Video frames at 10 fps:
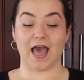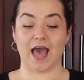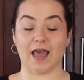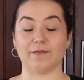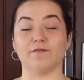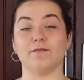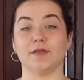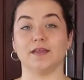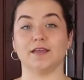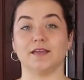
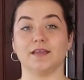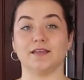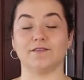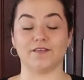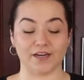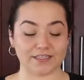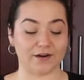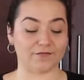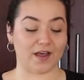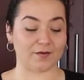I'm very
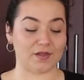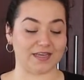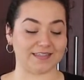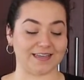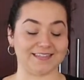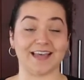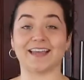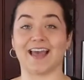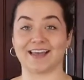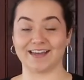terrified because I
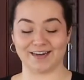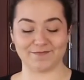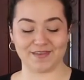suck at cutting